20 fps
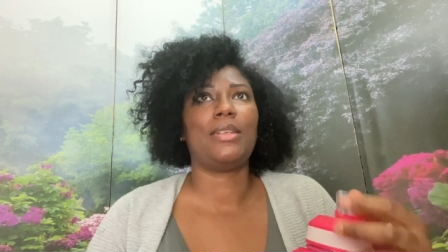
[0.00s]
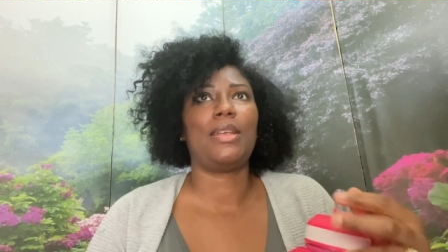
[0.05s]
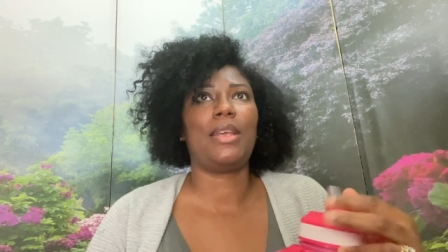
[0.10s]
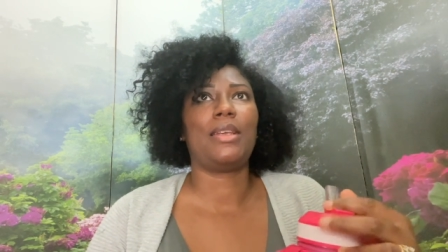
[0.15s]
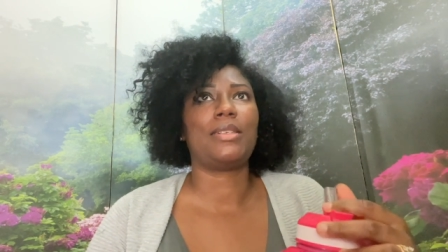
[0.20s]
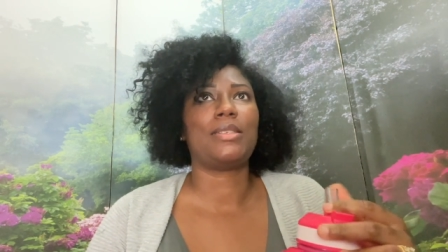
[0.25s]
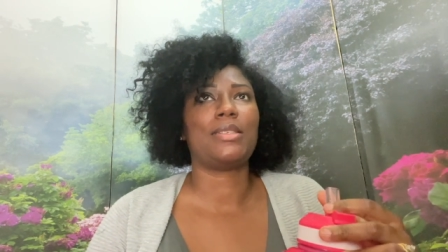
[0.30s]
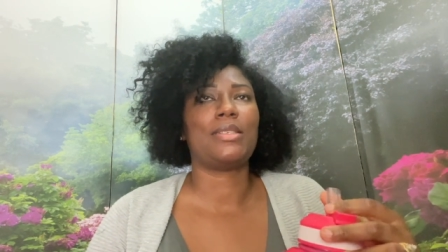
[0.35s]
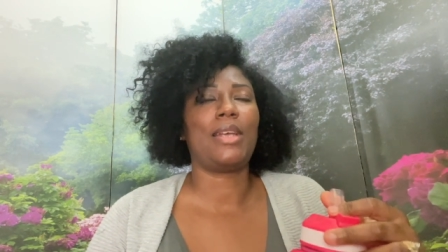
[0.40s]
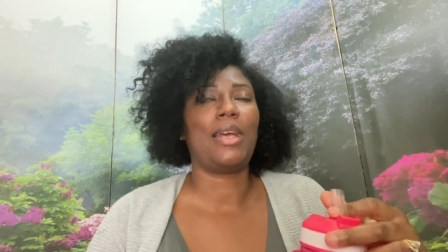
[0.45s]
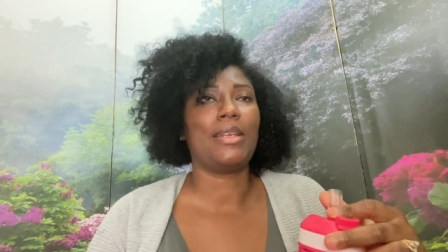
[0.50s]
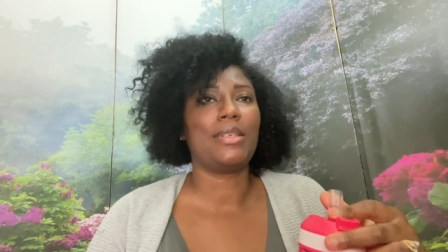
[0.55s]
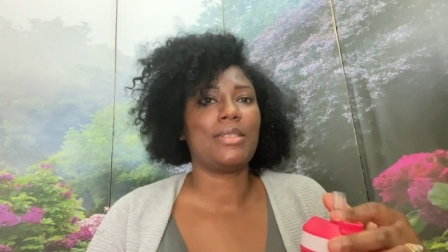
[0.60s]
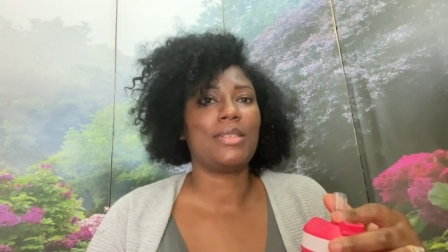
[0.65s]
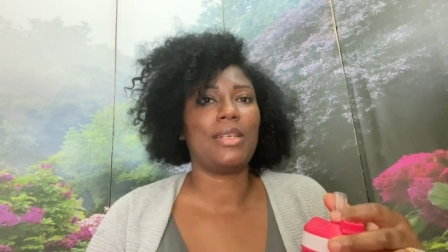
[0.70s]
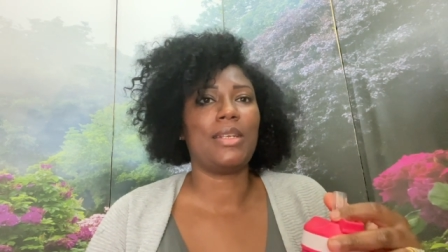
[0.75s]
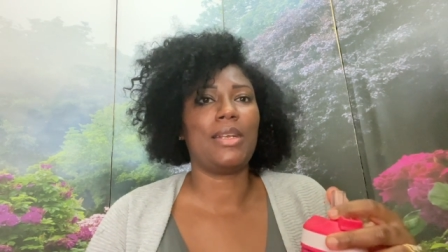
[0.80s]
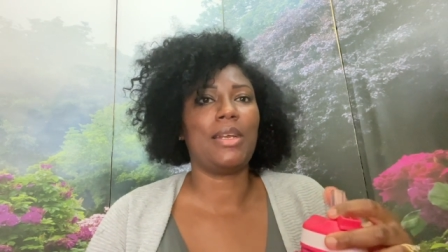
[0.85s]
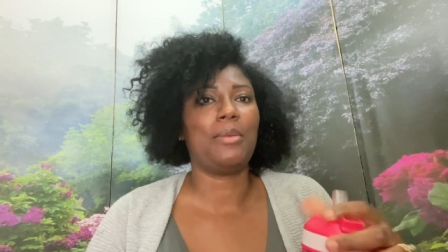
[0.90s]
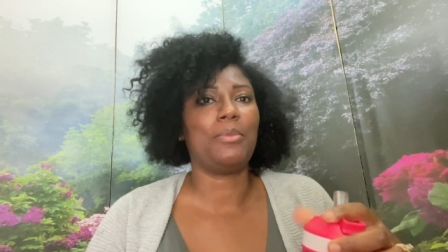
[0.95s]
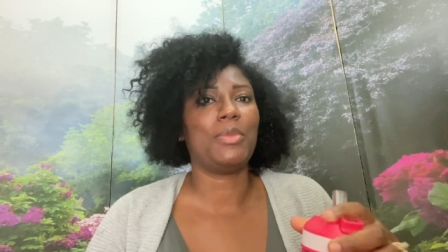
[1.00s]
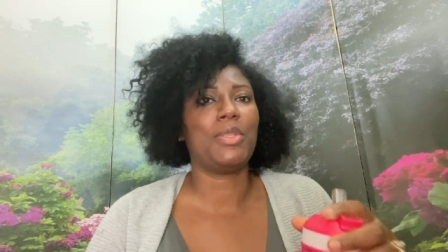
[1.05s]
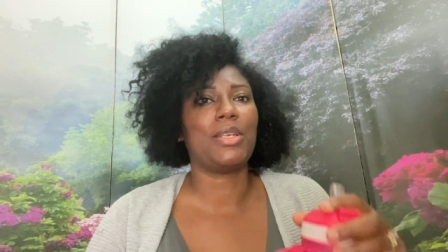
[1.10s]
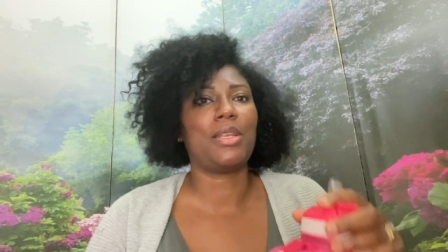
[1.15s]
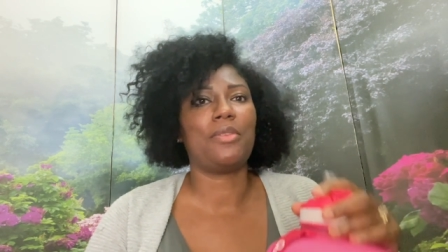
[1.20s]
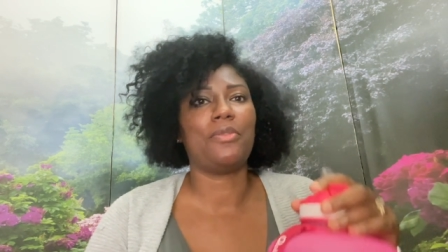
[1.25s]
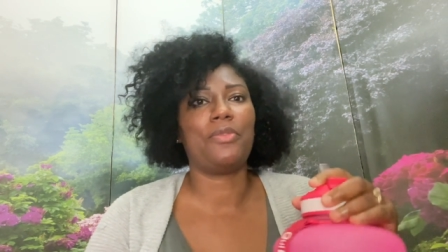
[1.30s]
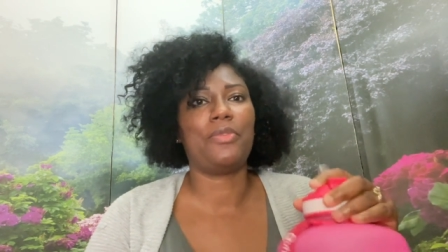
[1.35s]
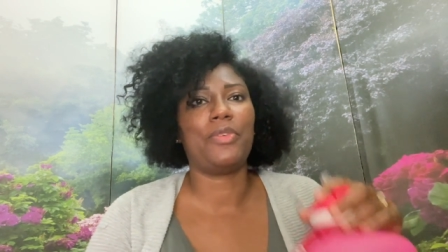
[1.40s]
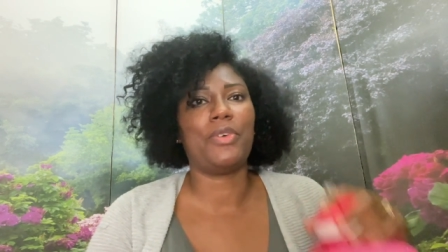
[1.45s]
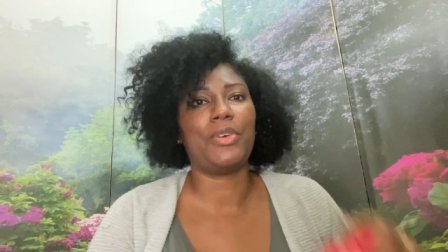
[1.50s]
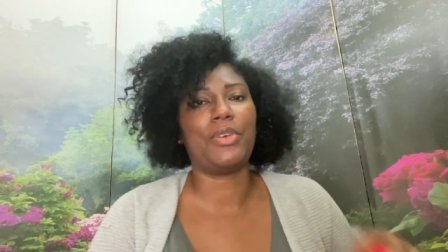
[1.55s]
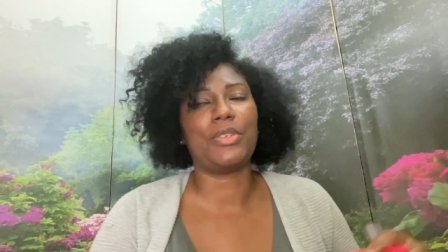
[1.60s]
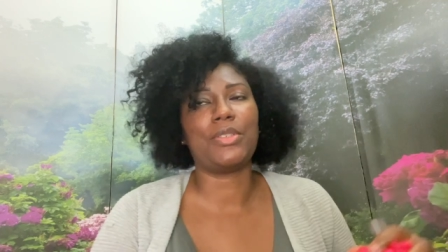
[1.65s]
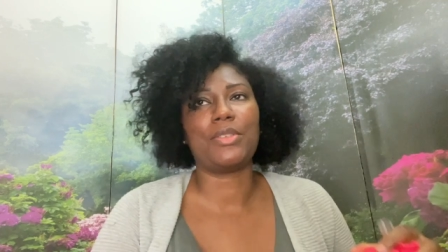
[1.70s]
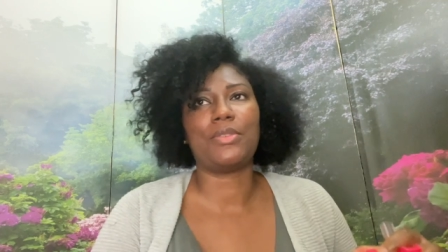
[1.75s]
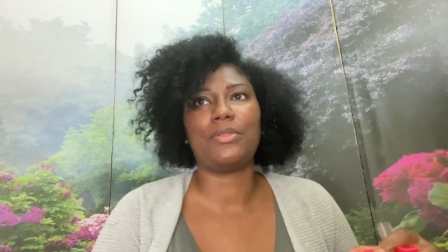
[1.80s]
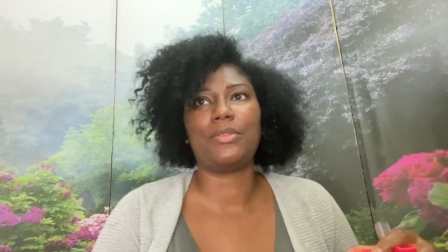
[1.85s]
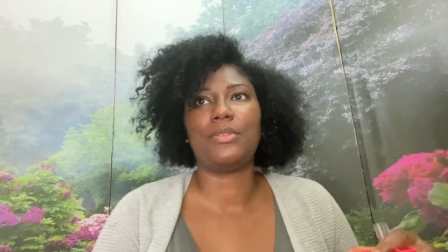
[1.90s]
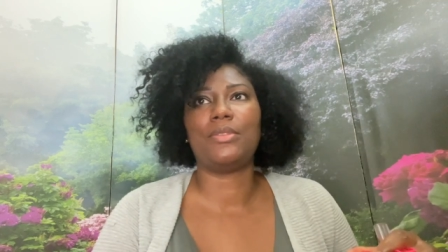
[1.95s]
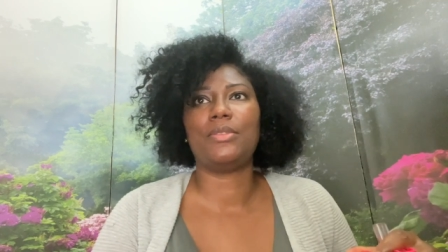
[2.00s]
excited i'm looking forward